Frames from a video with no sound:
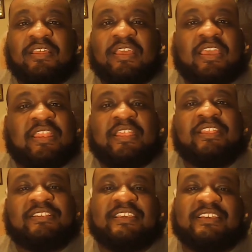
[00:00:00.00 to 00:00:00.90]
And in
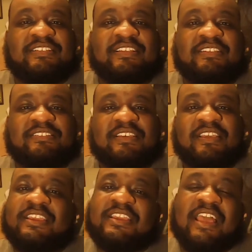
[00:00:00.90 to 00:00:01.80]
this instance,
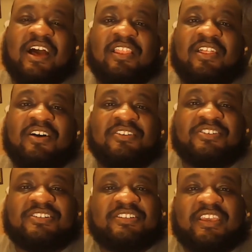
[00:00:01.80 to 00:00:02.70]
Kyle Long
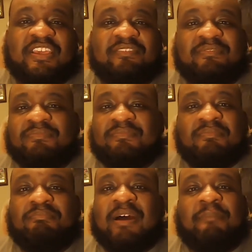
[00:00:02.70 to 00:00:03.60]
just said,
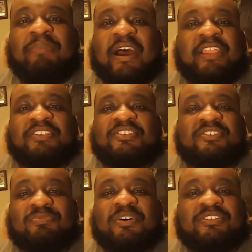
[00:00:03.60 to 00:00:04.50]
"My body just
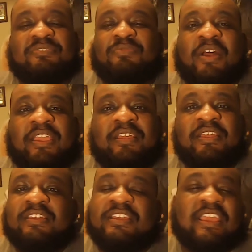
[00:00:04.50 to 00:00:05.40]
wasn't right.
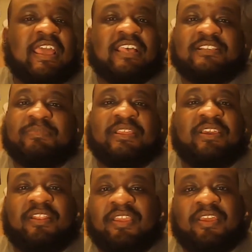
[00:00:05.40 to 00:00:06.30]
It hasn't been
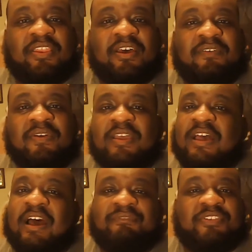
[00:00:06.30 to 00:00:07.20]
healing enough.
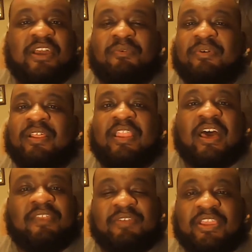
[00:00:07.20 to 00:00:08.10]
I've dealt with a
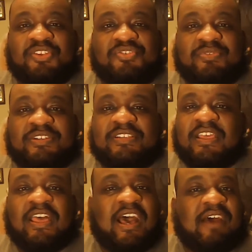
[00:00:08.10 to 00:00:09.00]
lot of injuries.
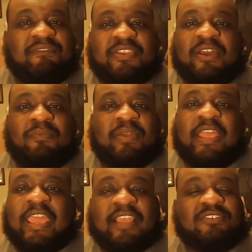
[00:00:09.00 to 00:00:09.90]
I've dealt with
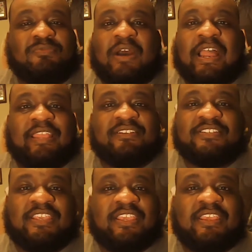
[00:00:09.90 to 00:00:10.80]
X, Y, and
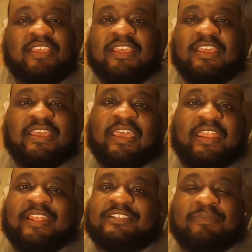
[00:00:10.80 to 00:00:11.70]
Z. And
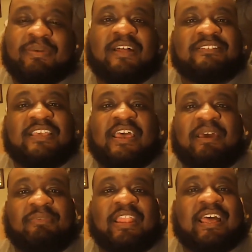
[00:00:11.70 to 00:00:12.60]
it's about
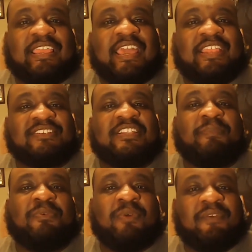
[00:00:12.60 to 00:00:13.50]
time that I kind of step
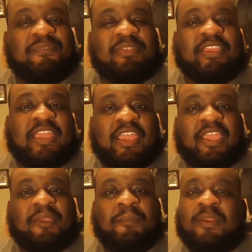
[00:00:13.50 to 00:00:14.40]
away from the
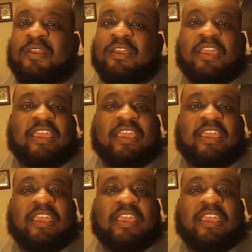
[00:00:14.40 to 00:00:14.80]
game and